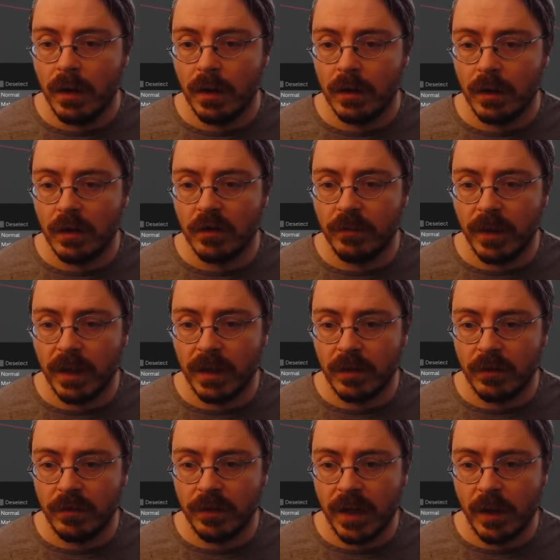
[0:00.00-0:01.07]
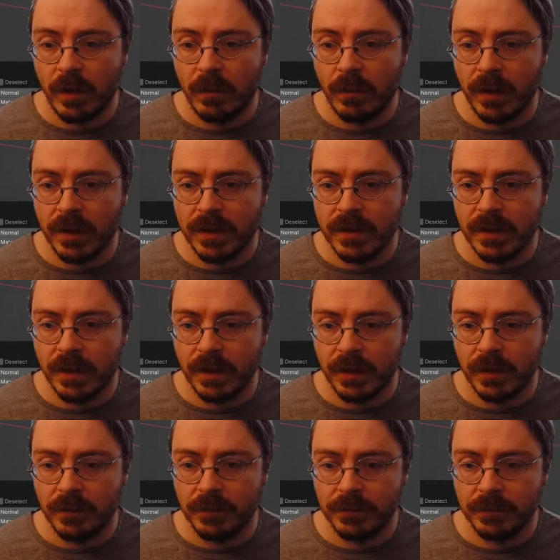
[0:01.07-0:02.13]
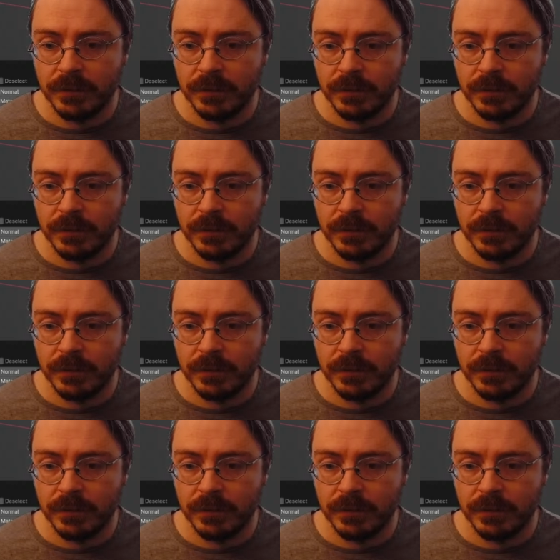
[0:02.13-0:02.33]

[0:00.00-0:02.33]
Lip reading: on all of my little flower buds here.